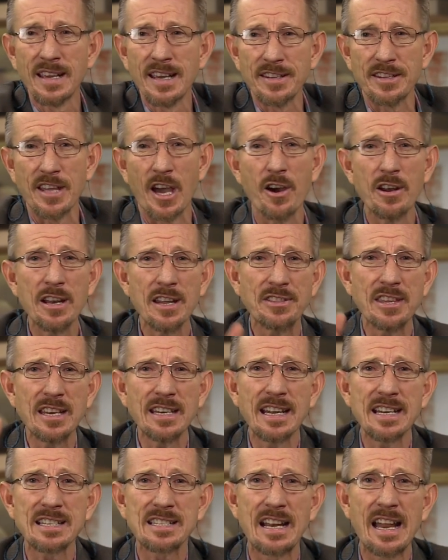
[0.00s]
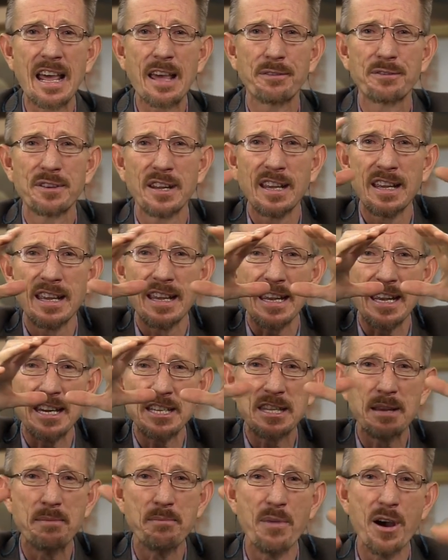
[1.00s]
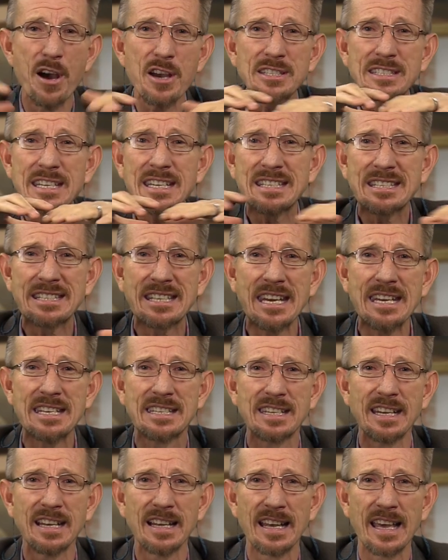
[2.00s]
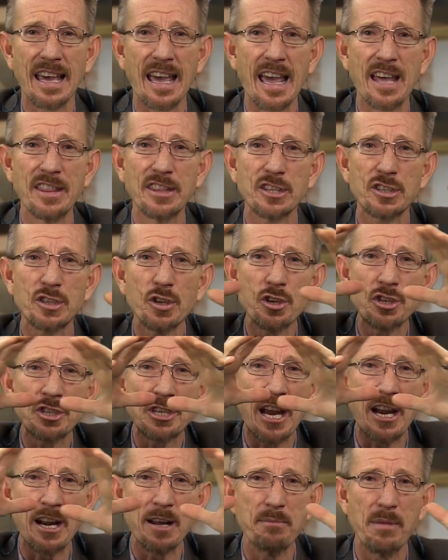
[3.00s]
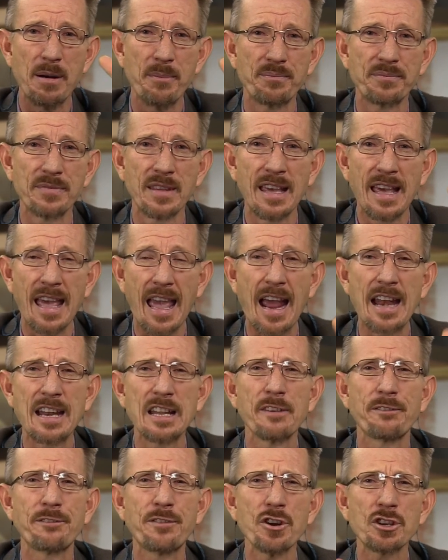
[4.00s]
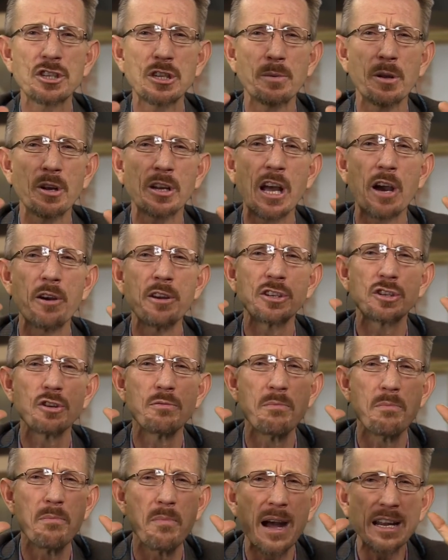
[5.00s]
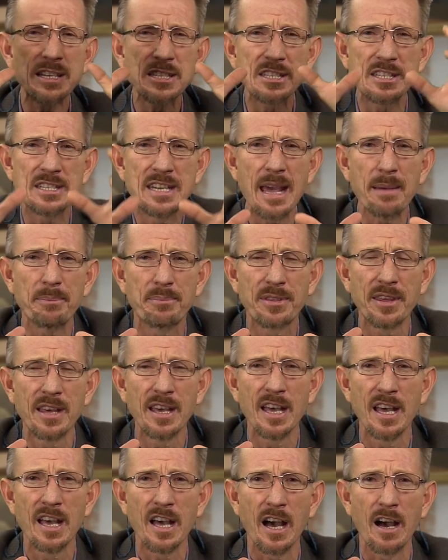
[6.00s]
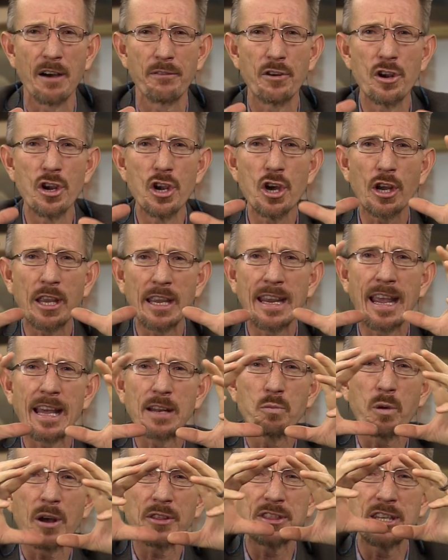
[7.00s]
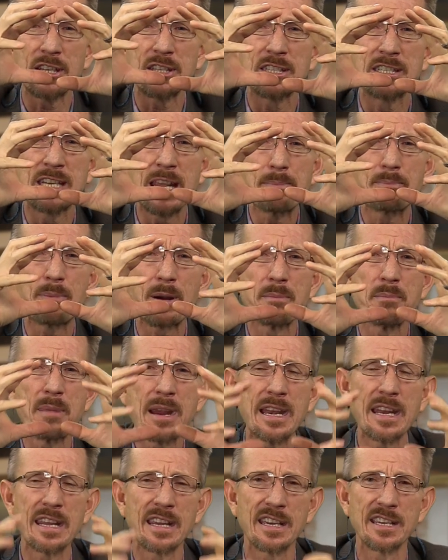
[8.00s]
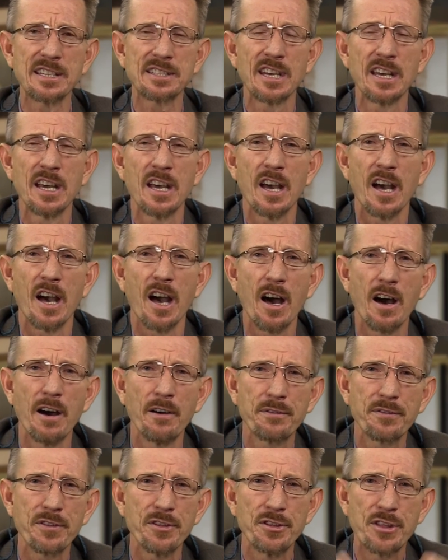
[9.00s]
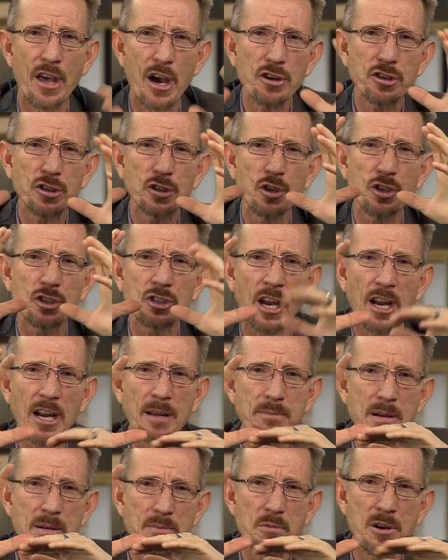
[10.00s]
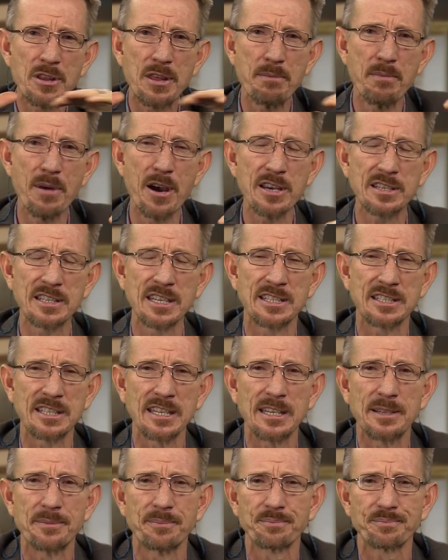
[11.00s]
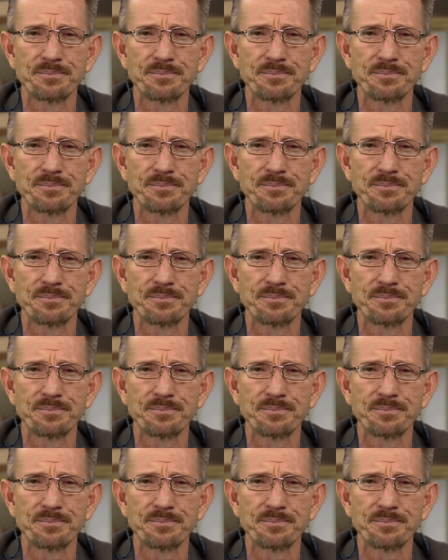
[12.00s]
The only thing that's left is the mercy seat and the two cherubim. And in the future, we'll go into much depth of looking at what the deeper meaning is of those two cherubim with the mercy seat.